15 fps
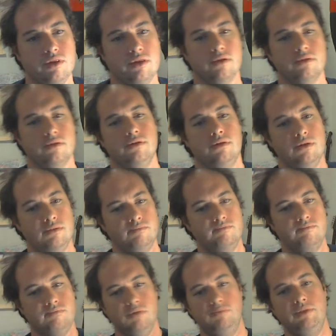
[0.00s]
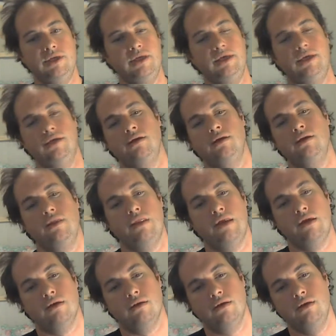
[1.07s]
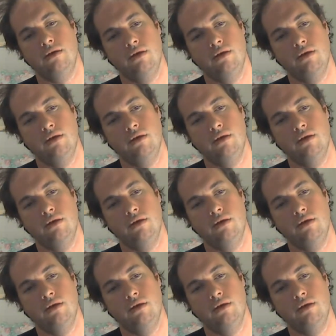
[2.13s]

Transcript: with the B in there.